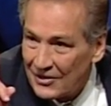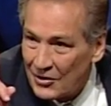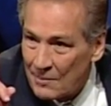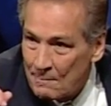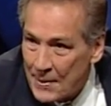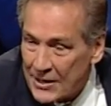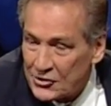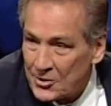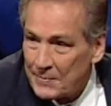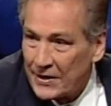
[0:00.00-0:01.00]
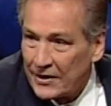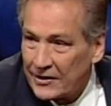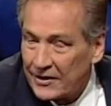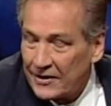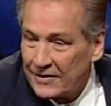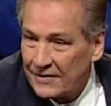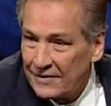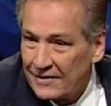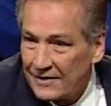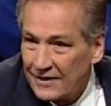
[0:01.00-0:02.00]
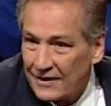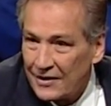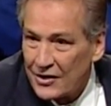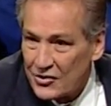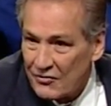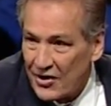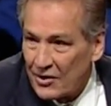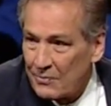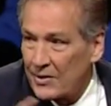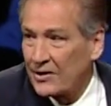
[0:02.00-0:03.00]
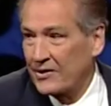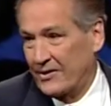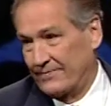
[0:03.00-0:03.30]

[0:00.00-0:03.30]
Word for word: the best ability is availability.